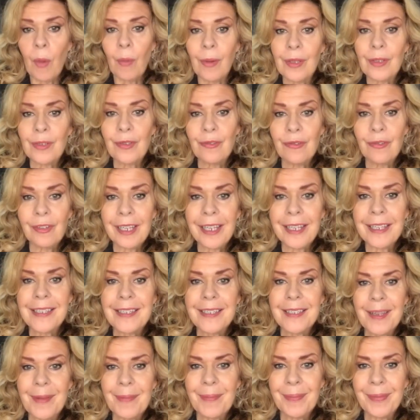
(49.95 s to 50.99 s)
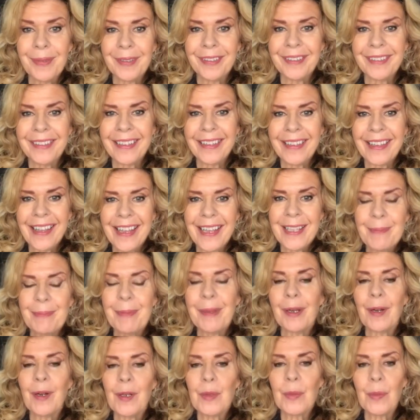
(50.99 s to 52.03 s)
Well, it's really simple. It's
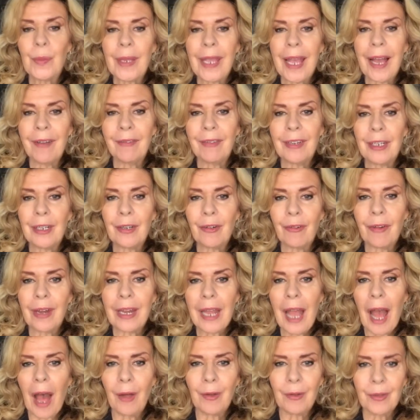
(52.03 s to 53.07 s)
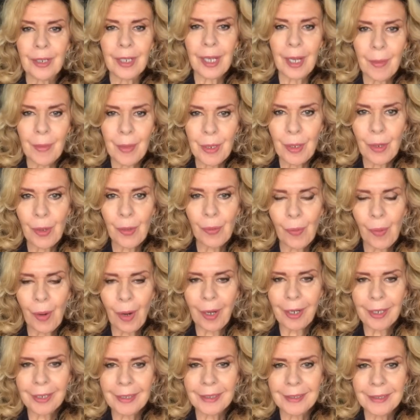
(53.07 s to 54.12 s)
because we have a great outcome in our
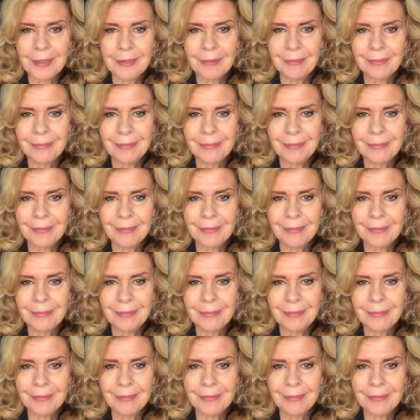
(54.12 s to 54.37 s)
work.